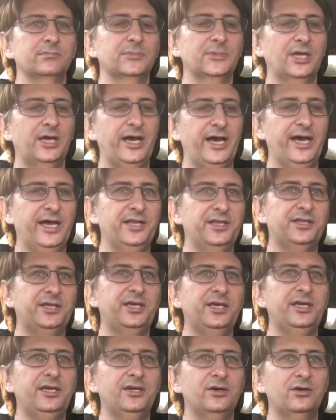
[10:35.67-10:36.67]
And
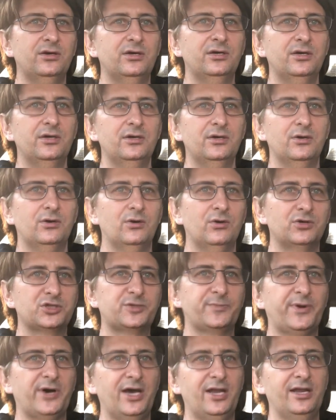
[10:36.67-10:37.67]
the
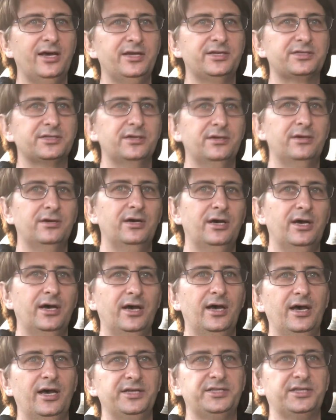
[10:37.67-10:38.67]
autopilot
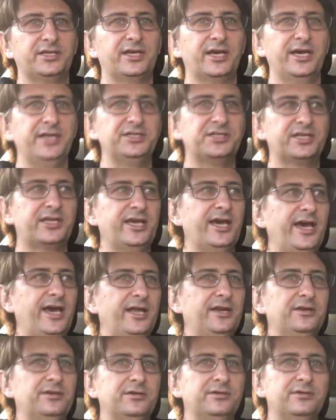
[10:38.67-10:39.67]
is engaged
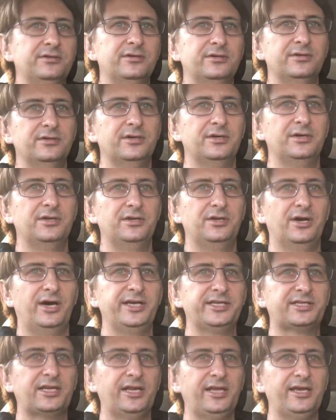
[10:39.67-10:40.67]
again
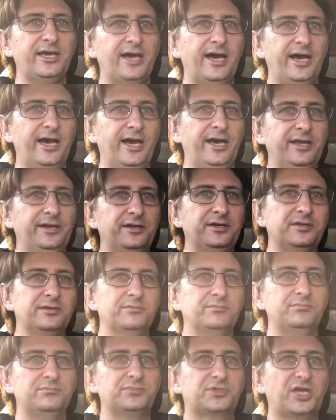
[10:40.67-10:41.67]
nicely
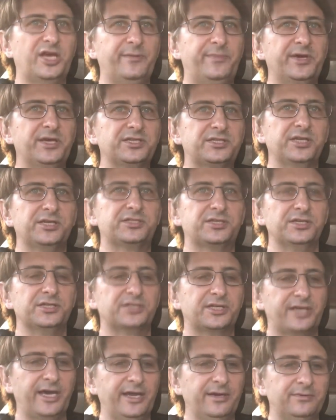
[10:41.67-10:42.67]
and keeping its distance
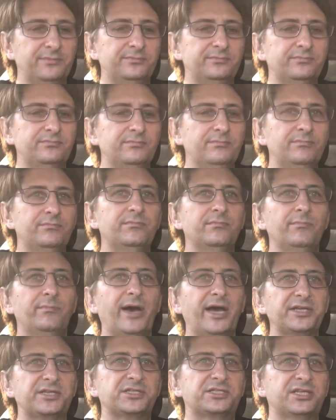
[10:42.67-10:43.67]
again.
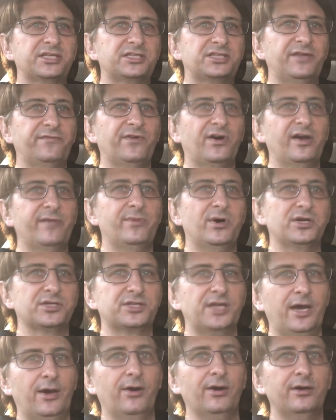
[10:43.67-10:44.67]
Back to 65 miles an
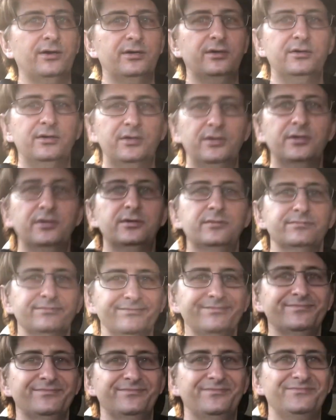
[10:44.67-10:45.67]
hour.
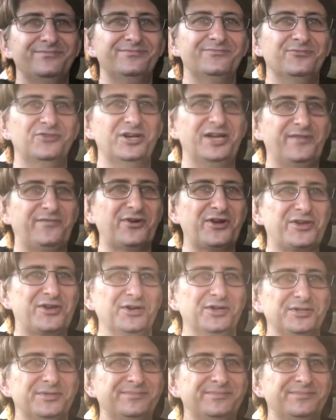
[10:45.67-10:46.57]
Really very good.